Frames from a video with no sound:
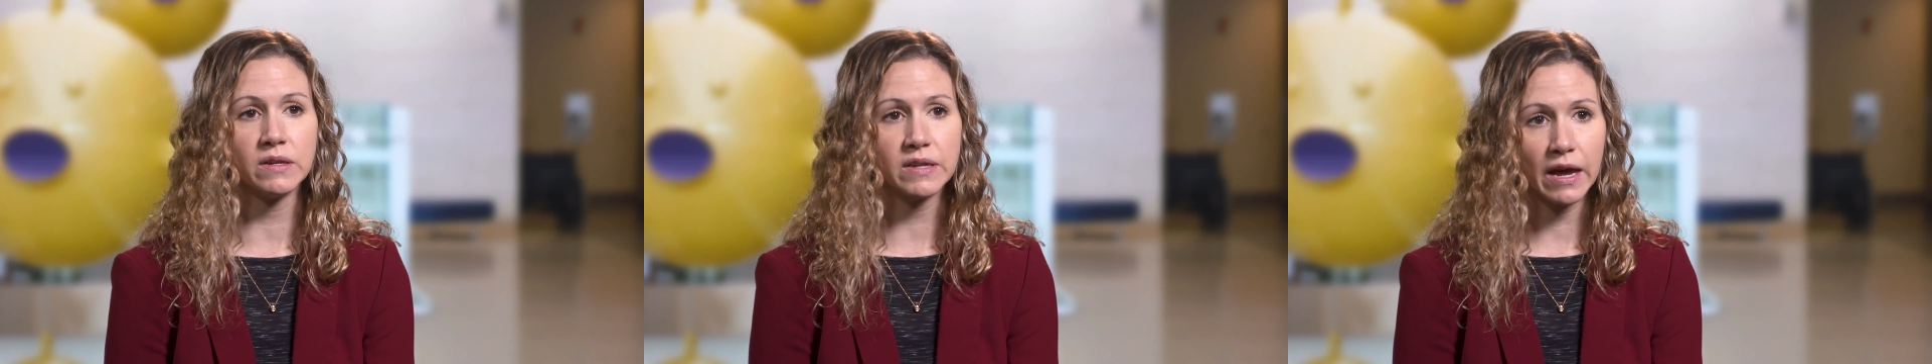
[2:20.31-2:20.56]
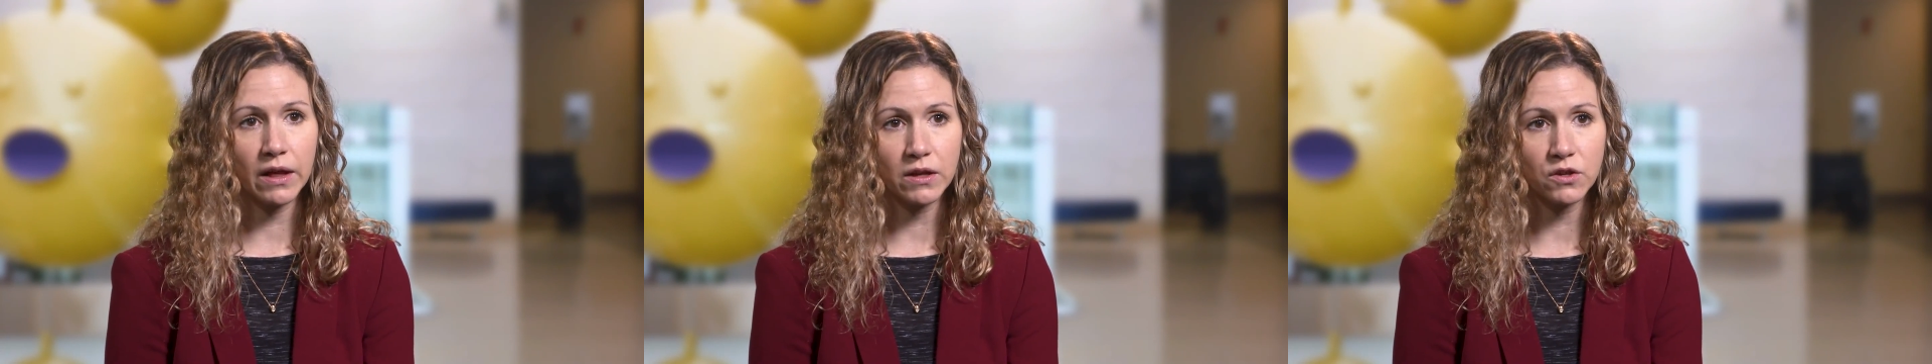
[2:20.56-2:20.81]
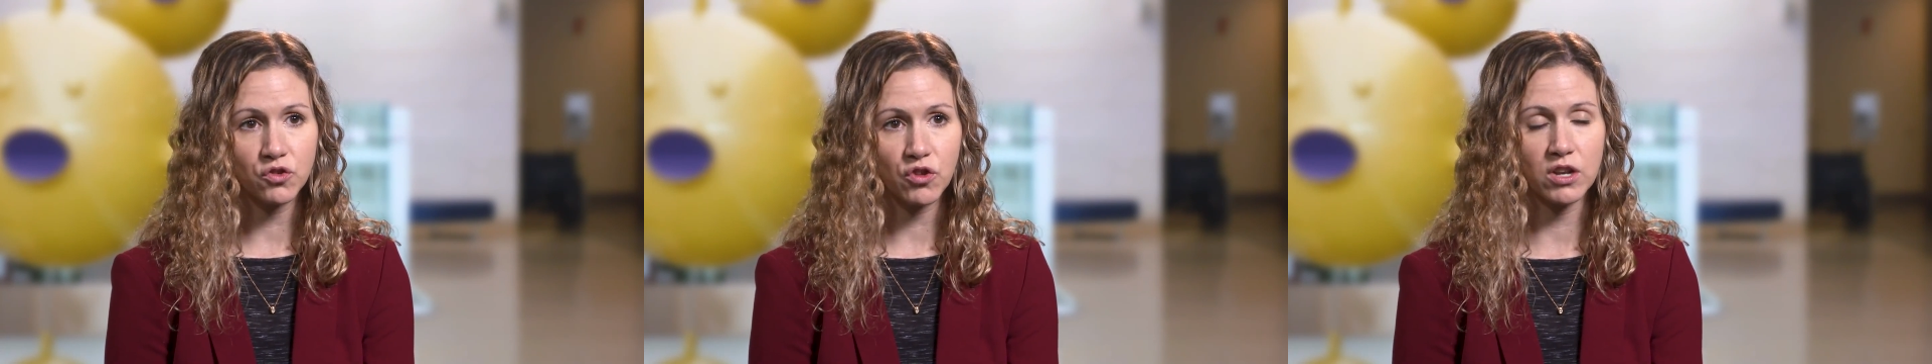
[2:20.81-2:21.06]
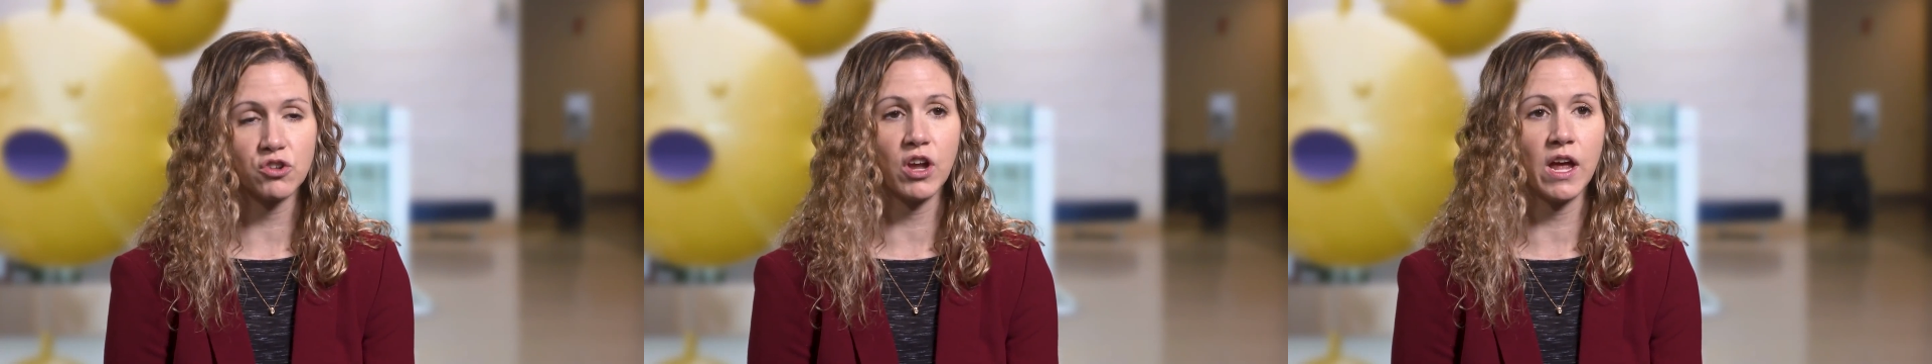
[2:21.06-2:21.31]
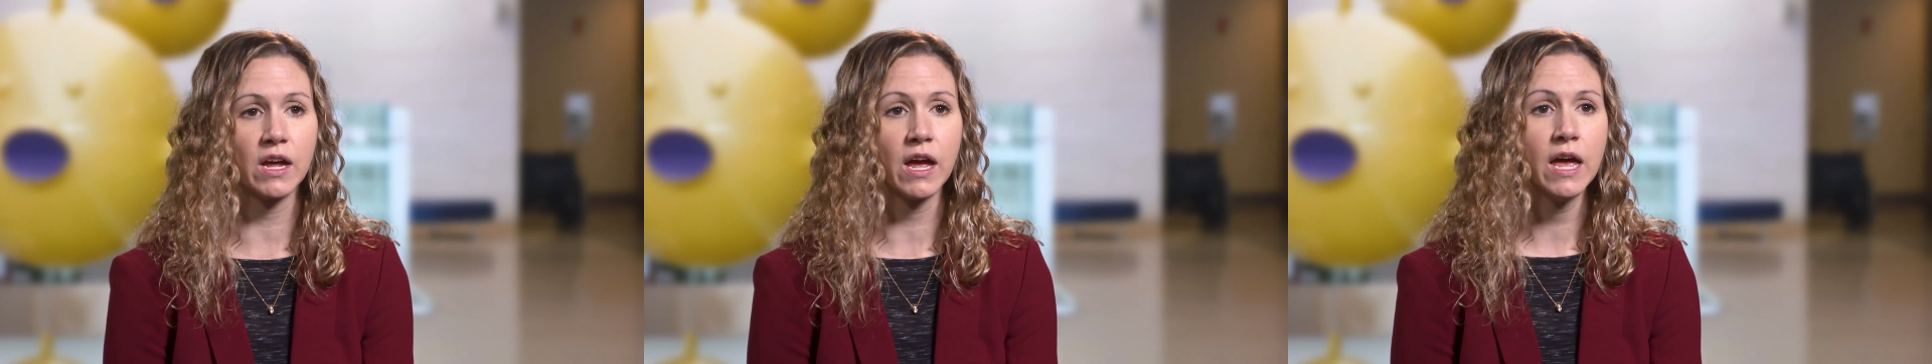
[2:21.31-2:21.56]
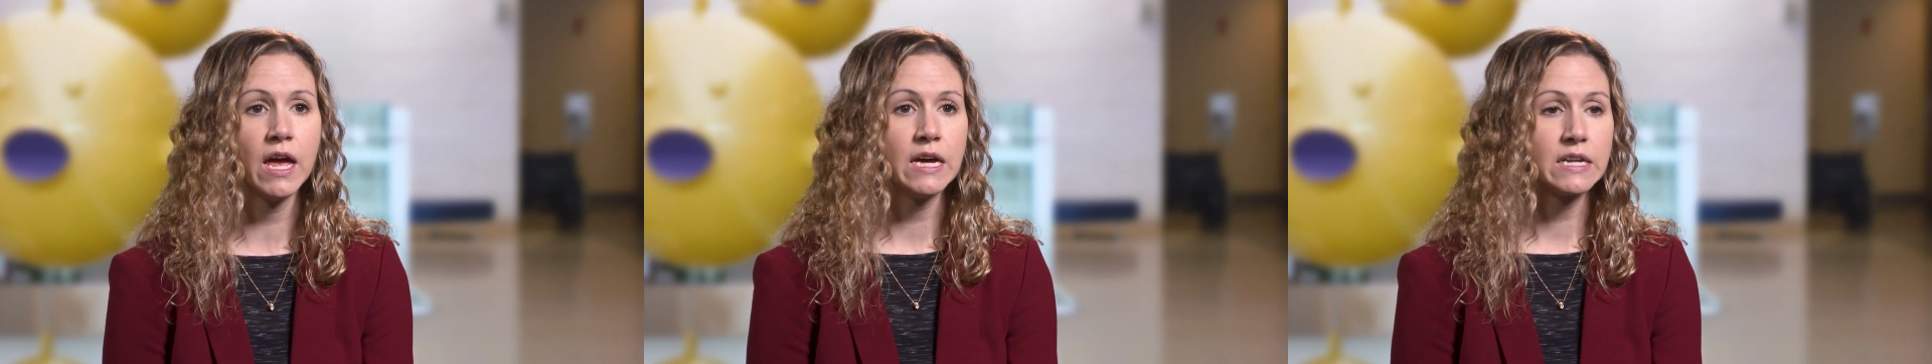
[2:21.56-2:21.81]
daily stretching,
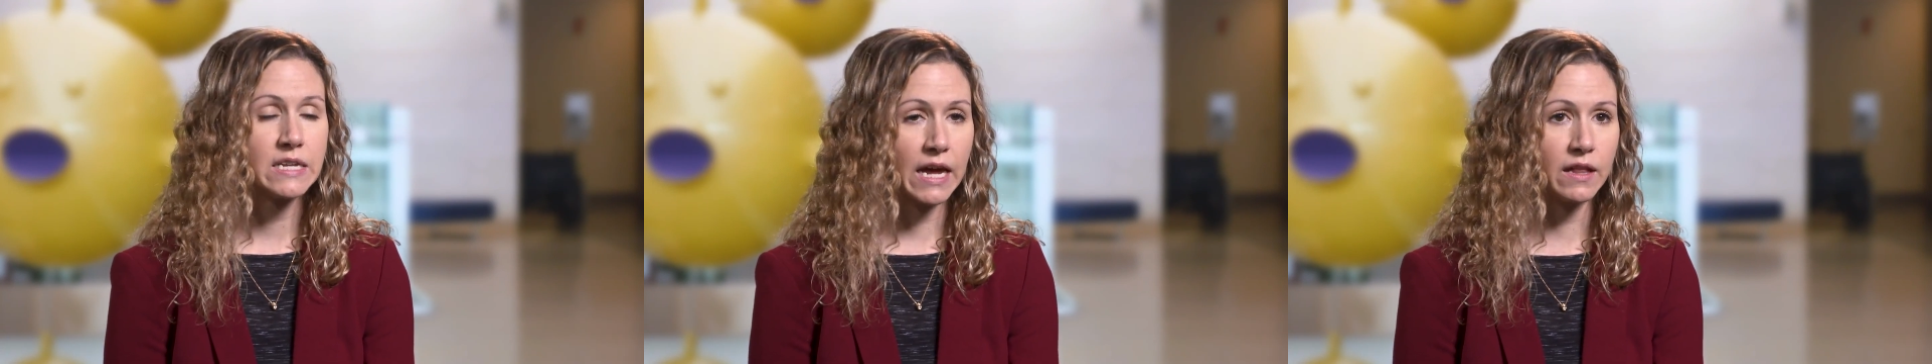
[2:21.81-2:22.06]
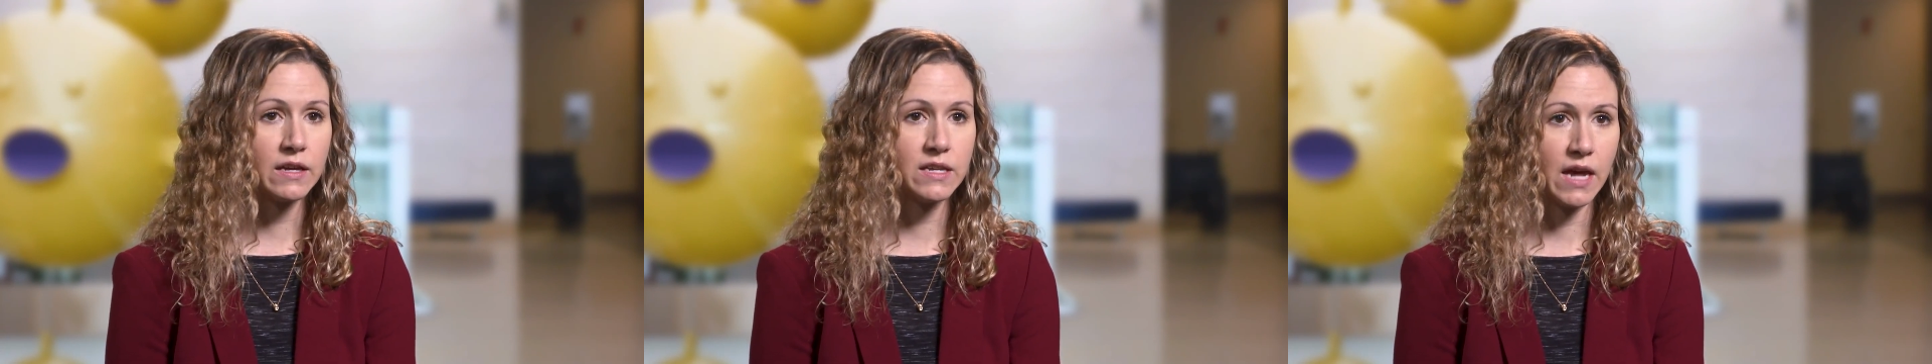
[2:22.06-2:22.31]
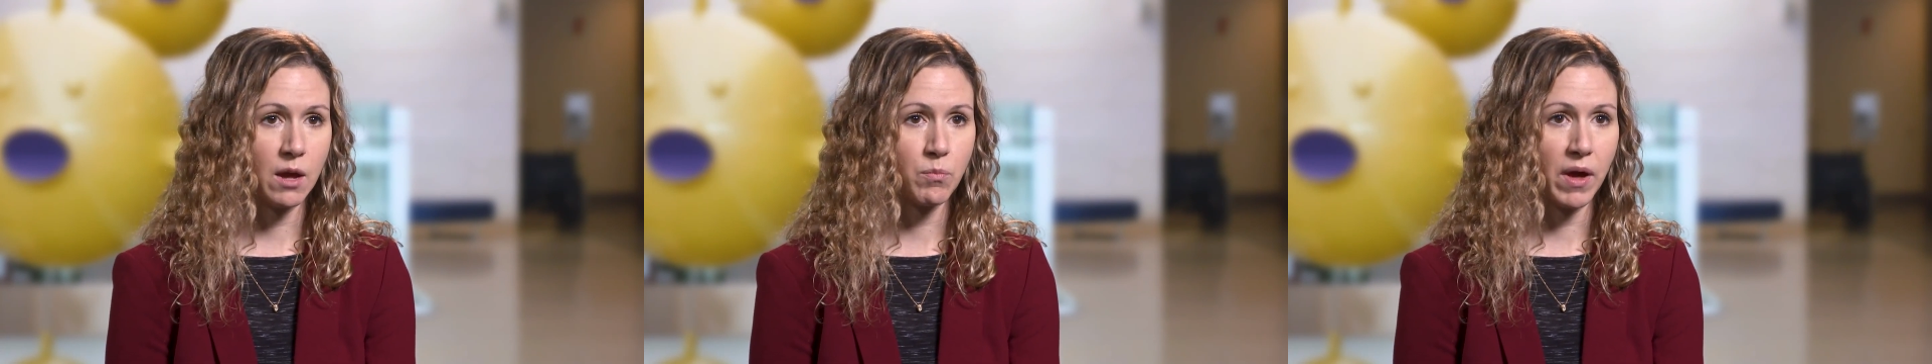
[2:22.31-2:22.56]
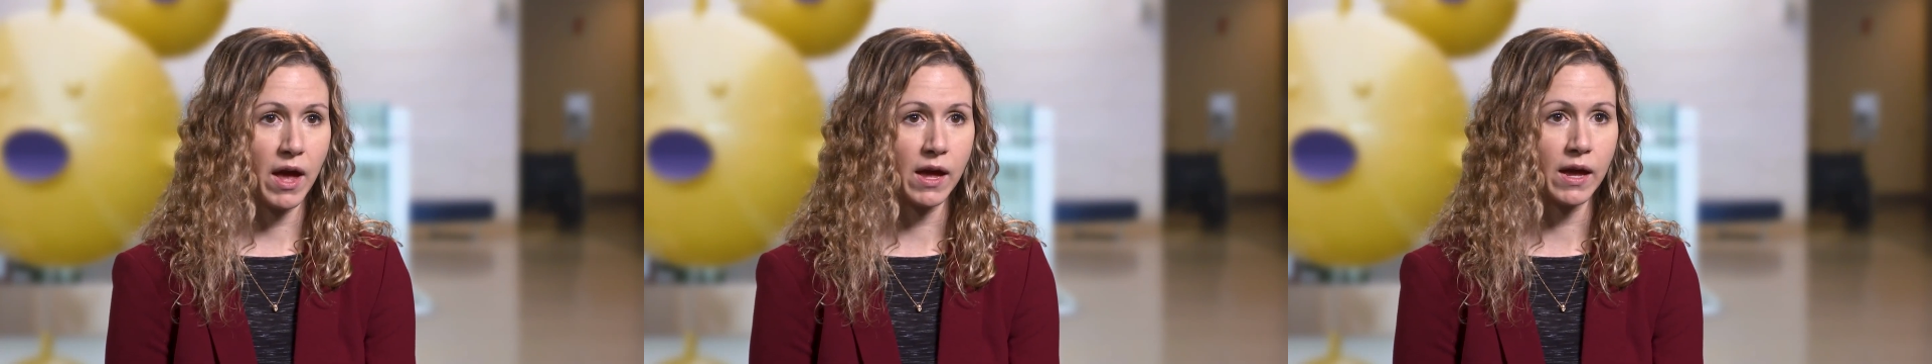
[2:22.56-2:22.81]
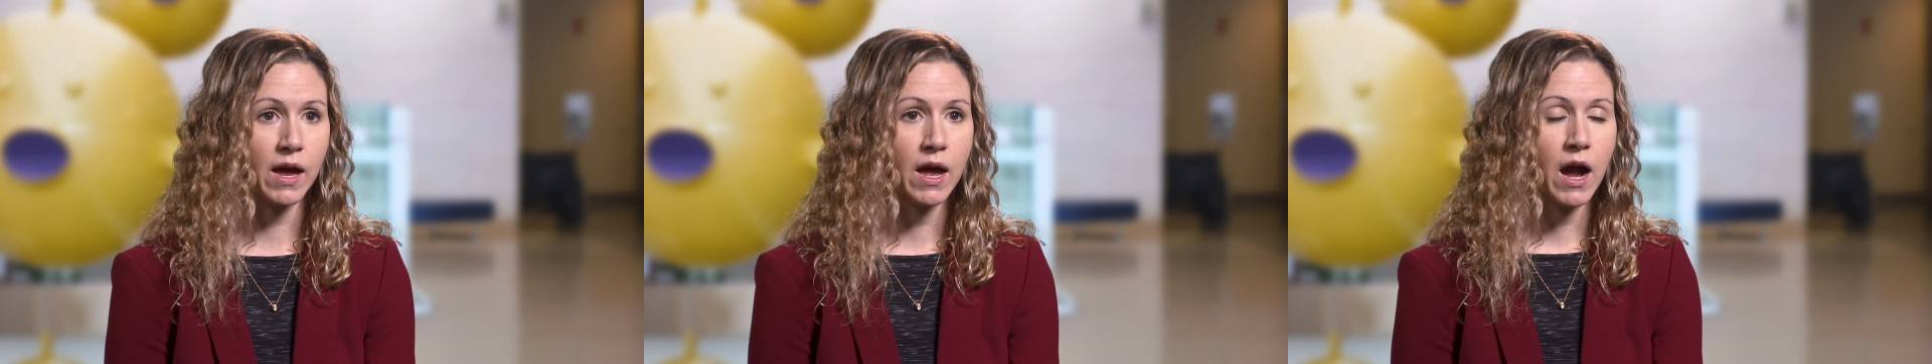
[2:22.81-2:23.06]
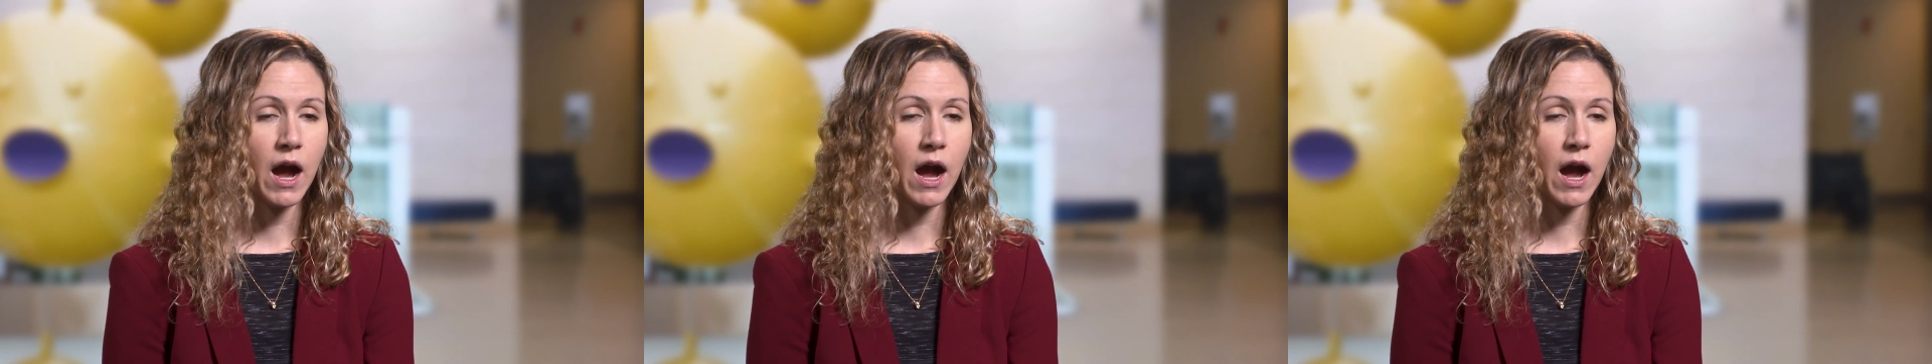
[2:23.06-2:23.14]
daily taping.